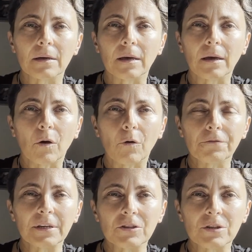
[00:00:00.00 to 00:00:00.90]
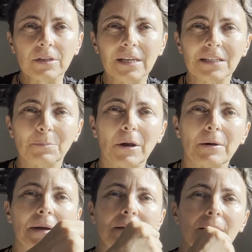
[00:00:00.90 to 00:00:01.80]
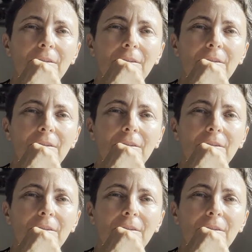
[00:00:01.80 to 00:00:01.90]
of finishing the experiment,